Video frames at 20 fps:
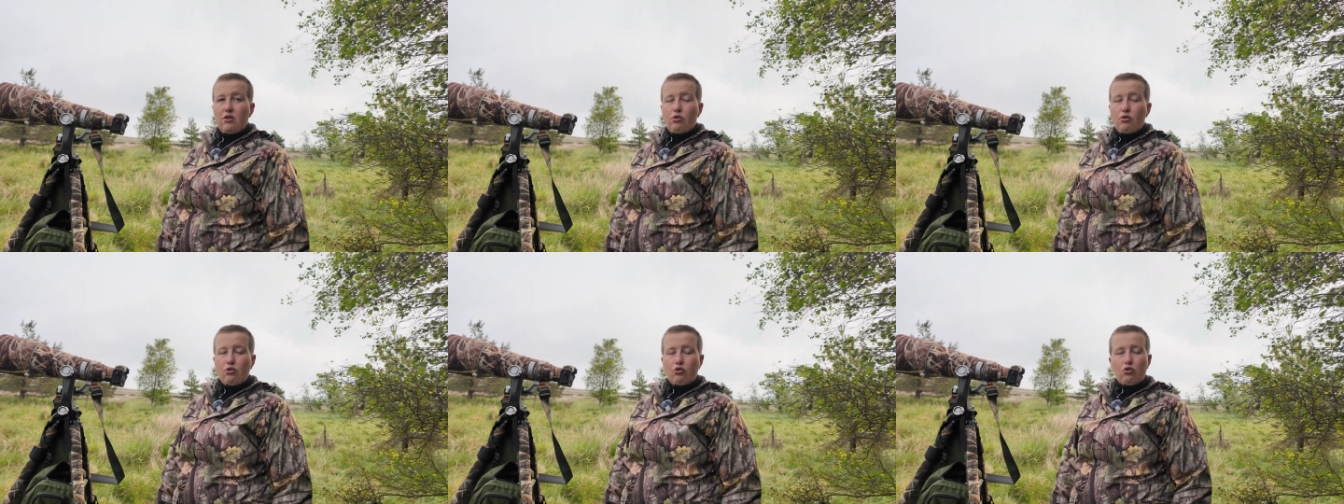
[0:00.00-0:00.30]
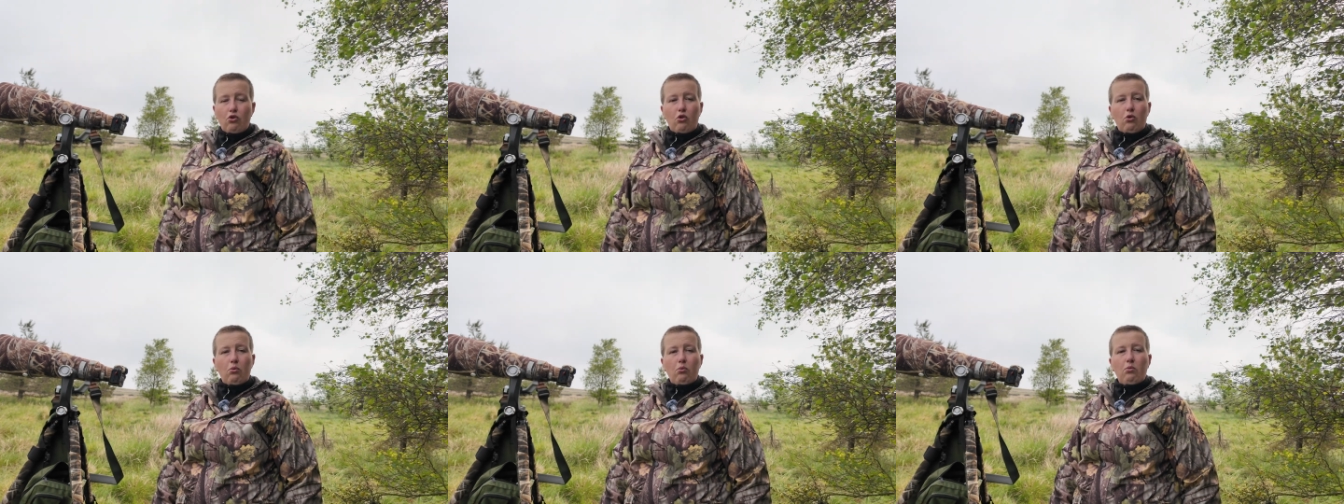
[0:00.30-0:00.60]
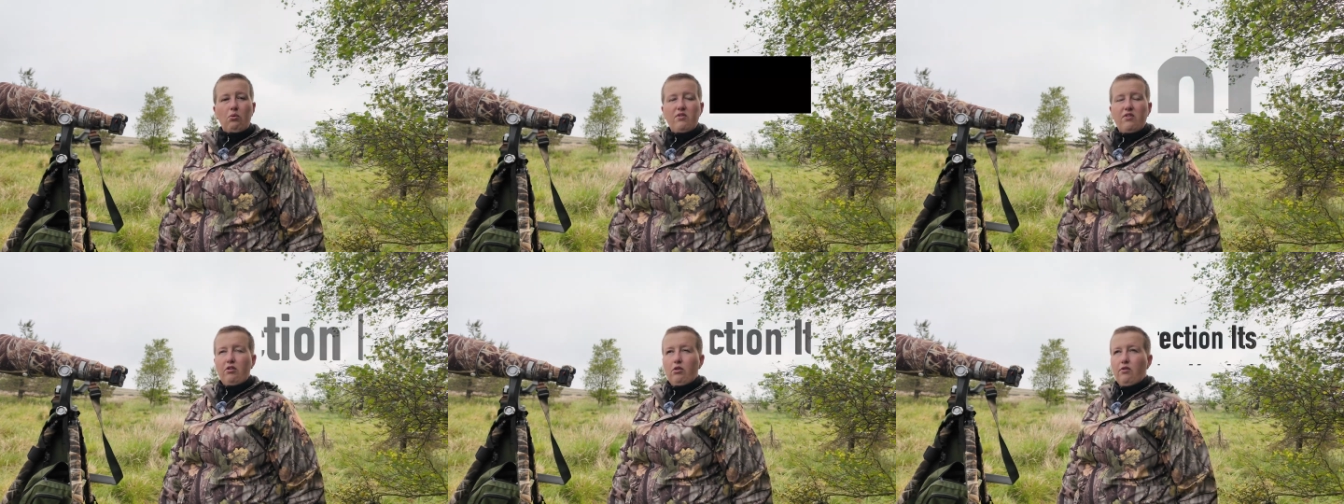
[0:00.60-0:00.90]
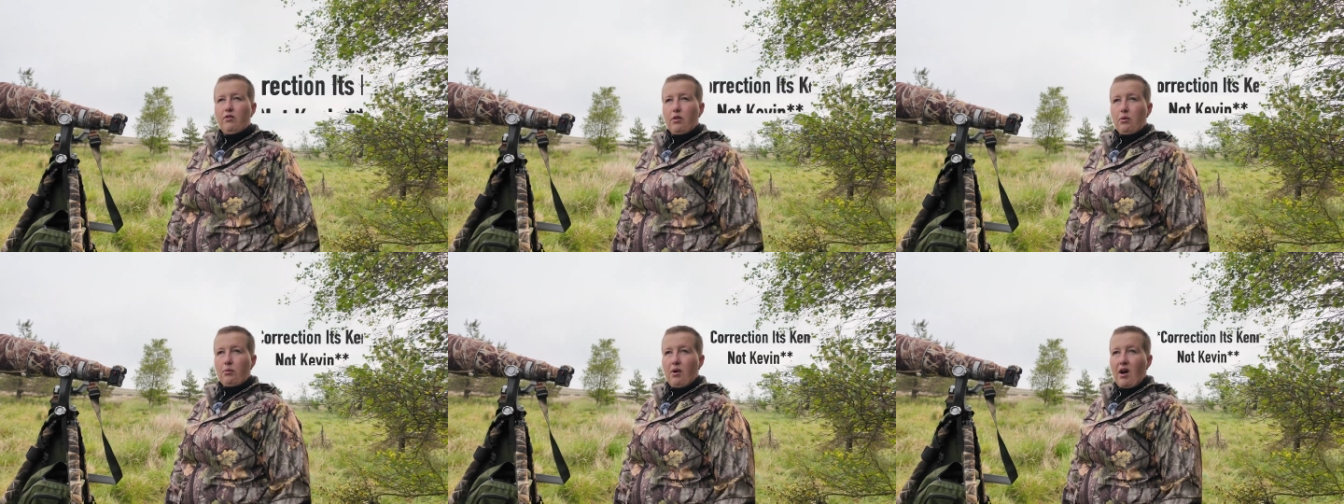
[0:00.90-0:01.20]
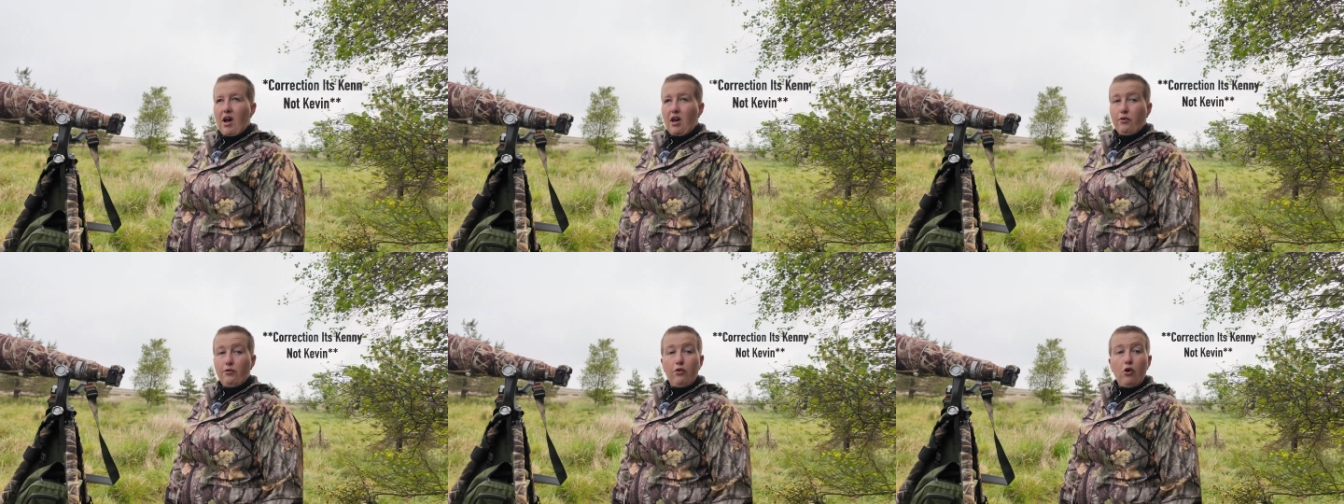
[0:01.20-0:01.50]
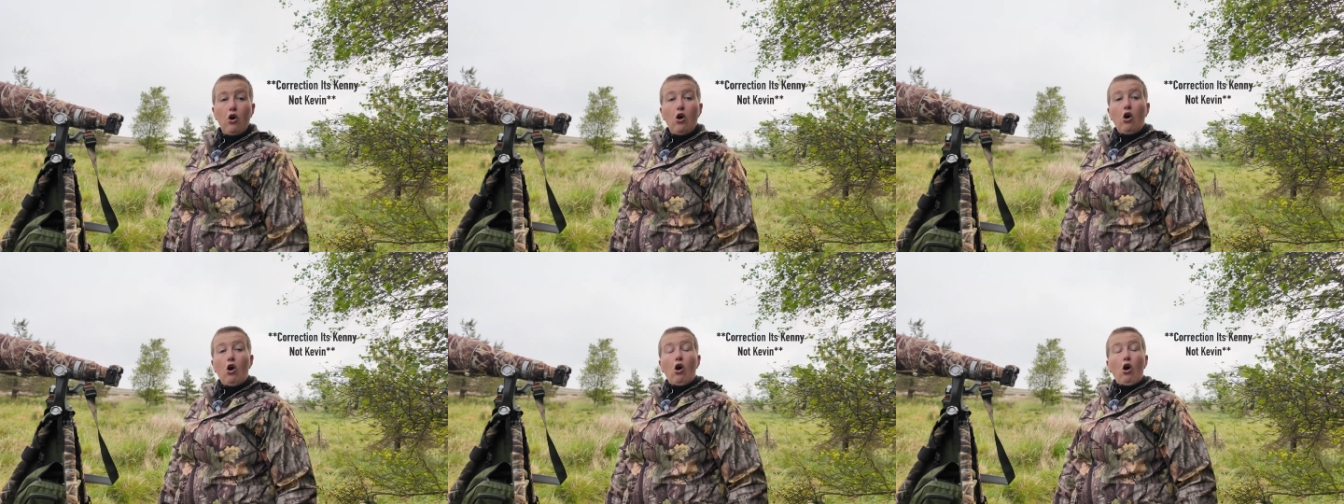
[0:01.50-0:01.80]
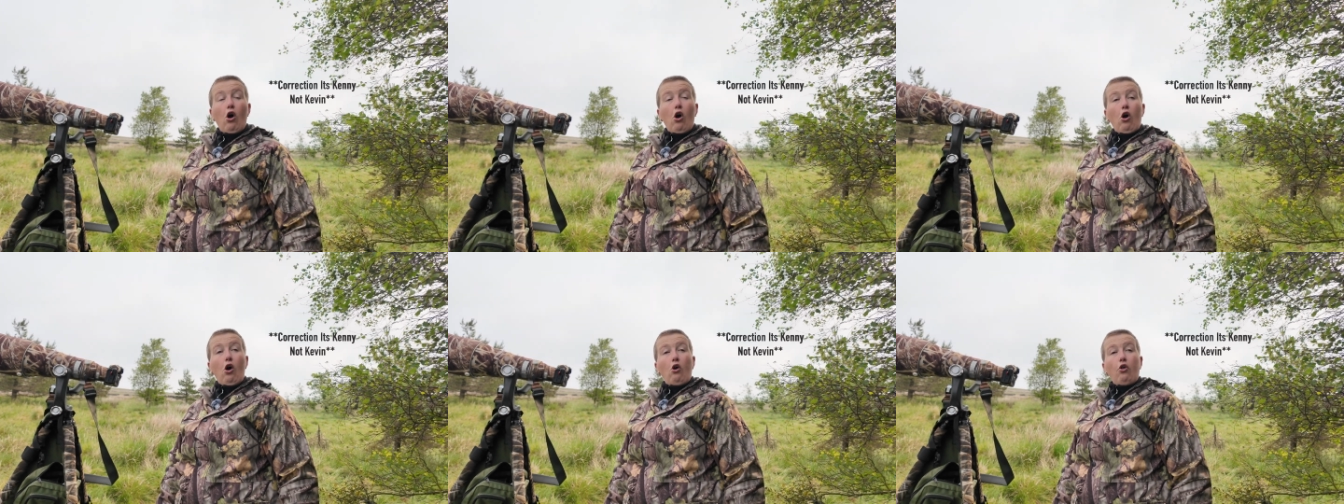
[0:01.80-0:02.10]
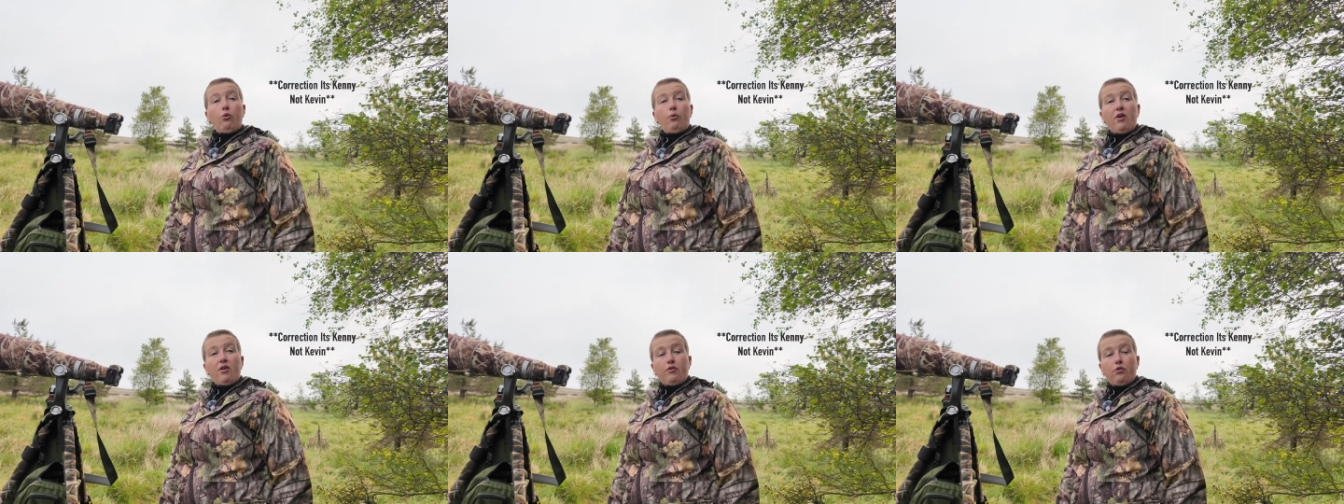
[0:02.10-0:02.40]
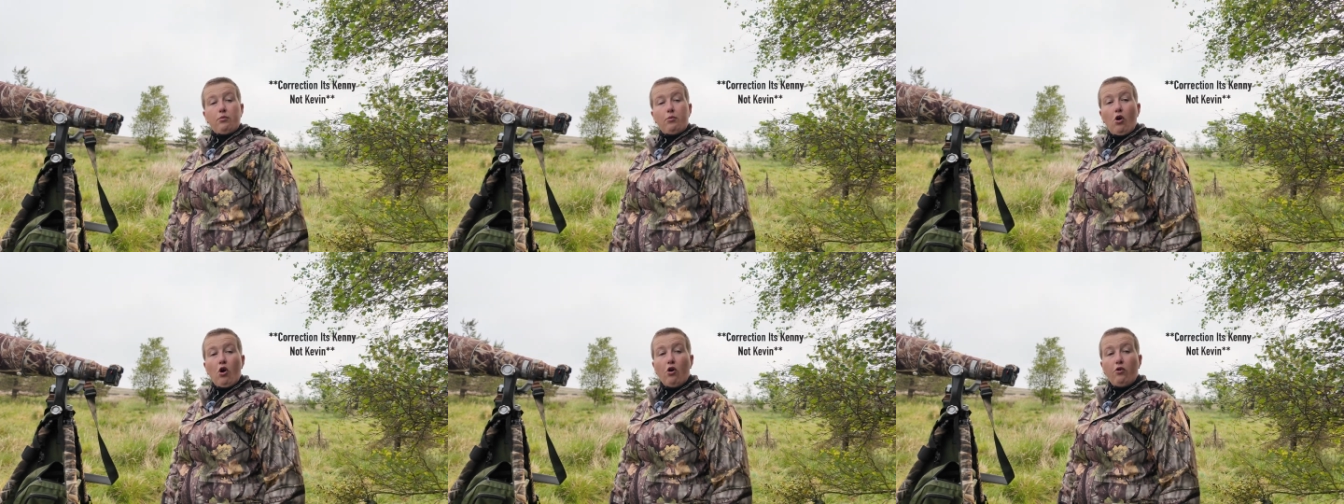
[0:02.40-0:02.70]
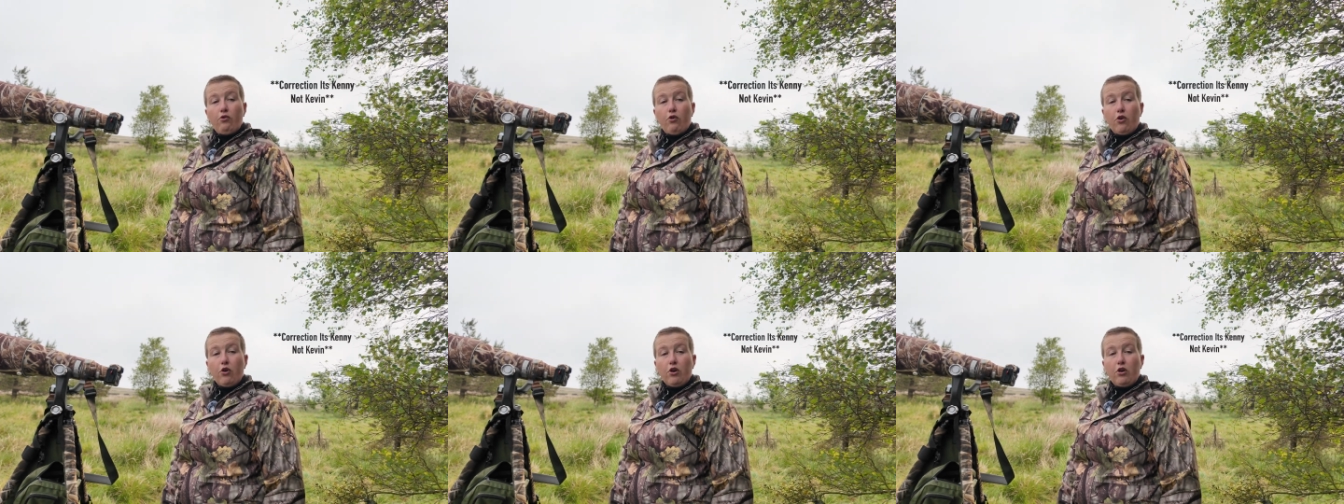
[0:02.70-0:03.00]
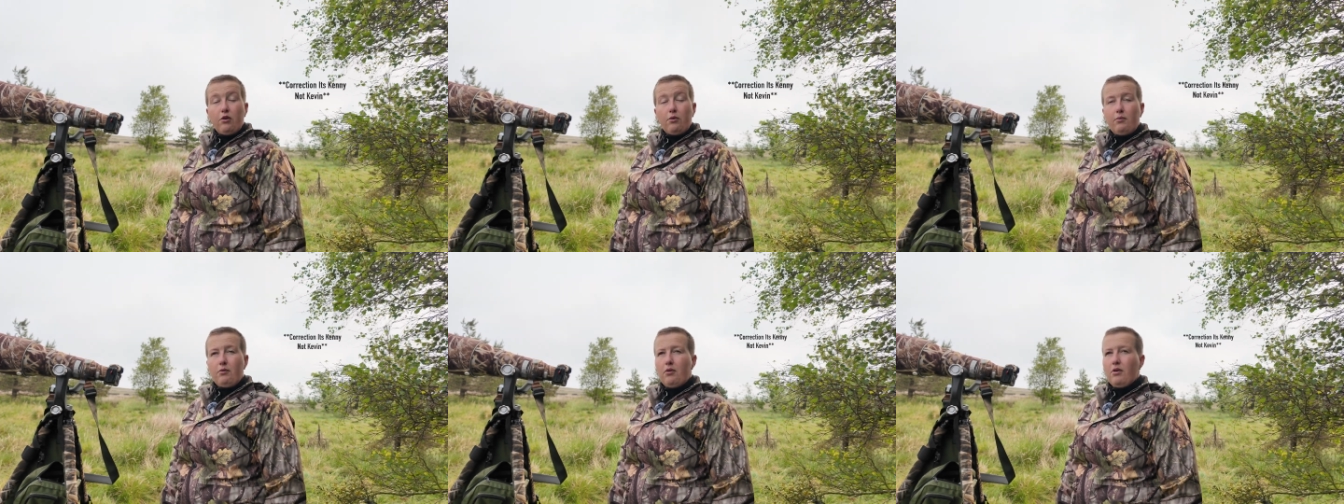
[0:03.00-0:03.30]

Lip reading: who's come with his lovely wife all the way from Norfolk.